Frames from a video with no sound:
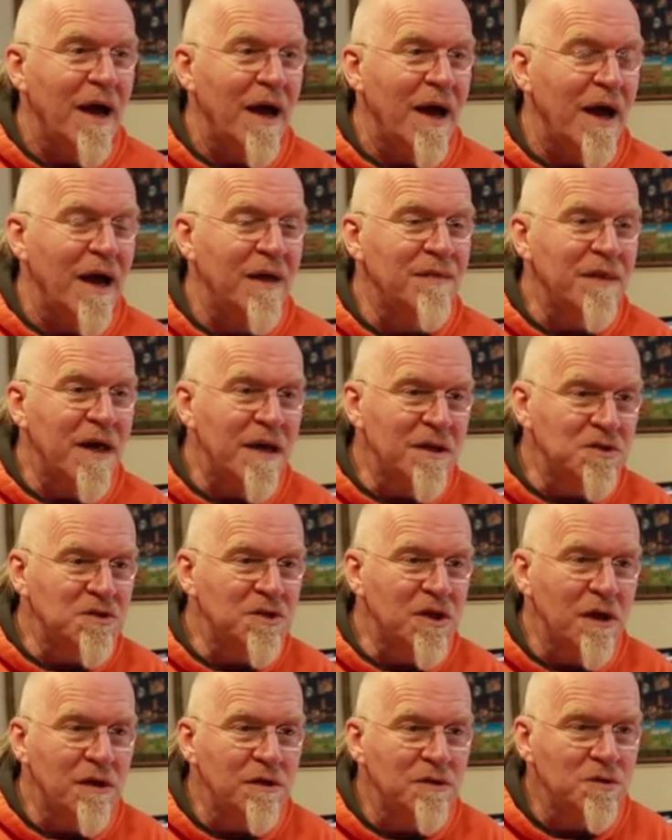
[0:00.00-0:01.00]
and
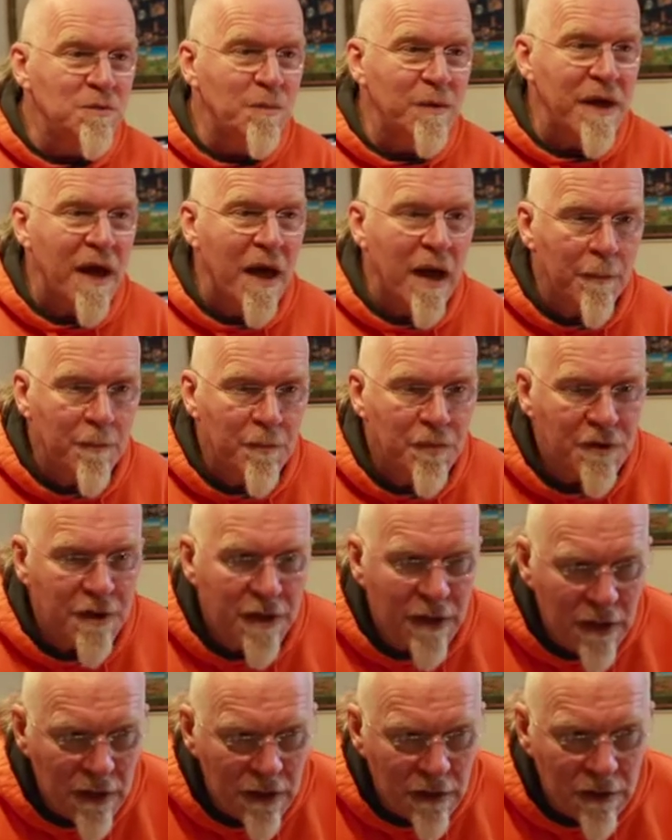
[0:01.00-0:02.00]
that's going to be
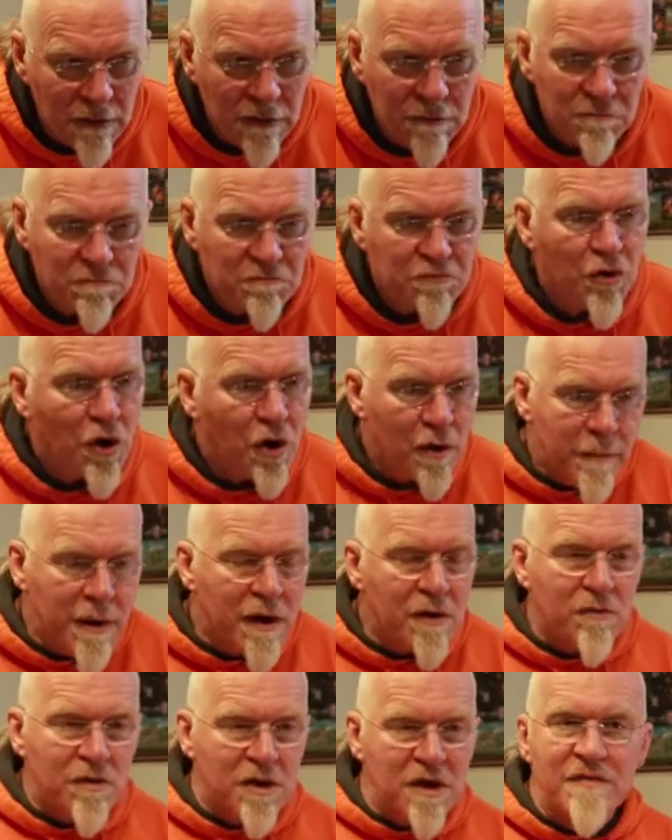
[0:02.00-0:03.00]
happening
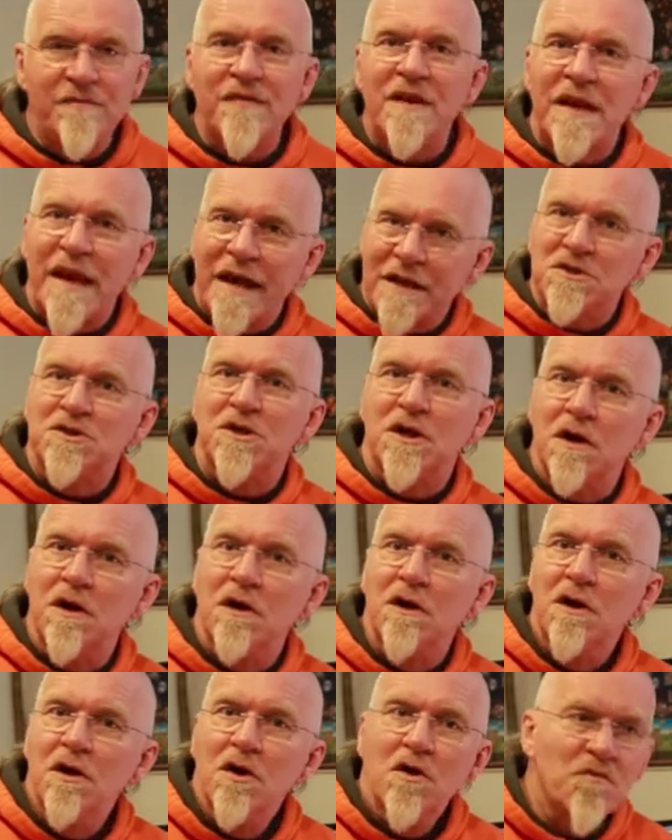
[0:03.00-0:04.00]
primarily in the
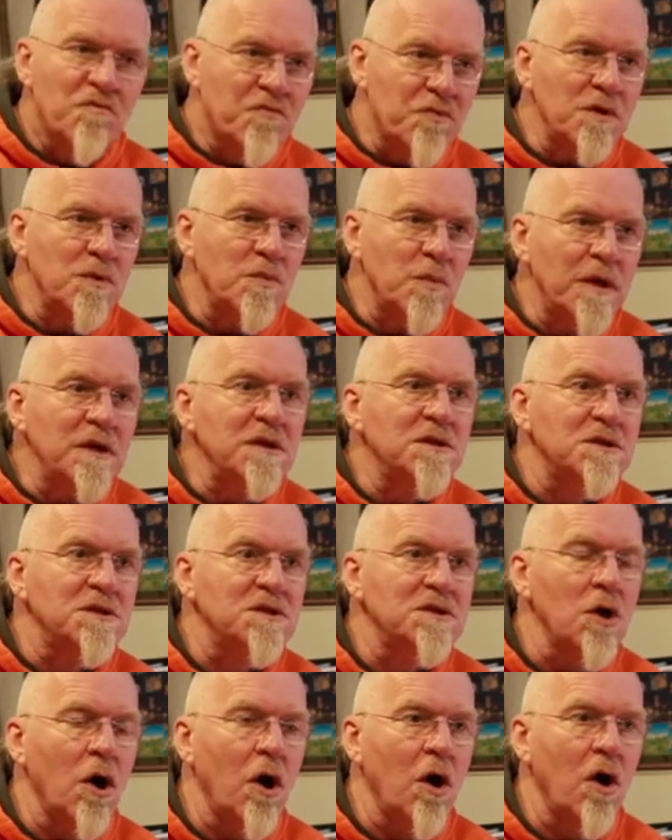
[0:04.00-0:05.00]
latter three
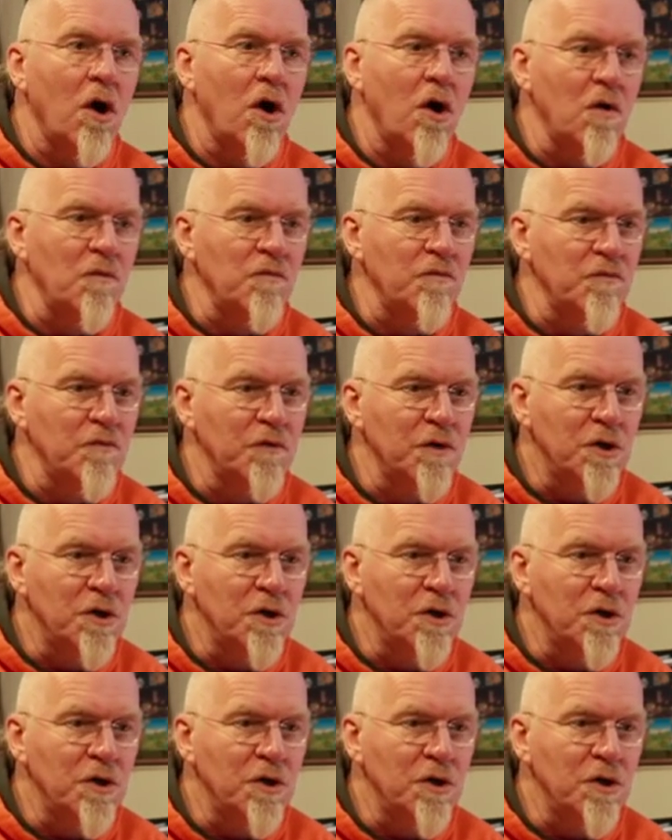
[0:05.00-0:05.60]
weeks of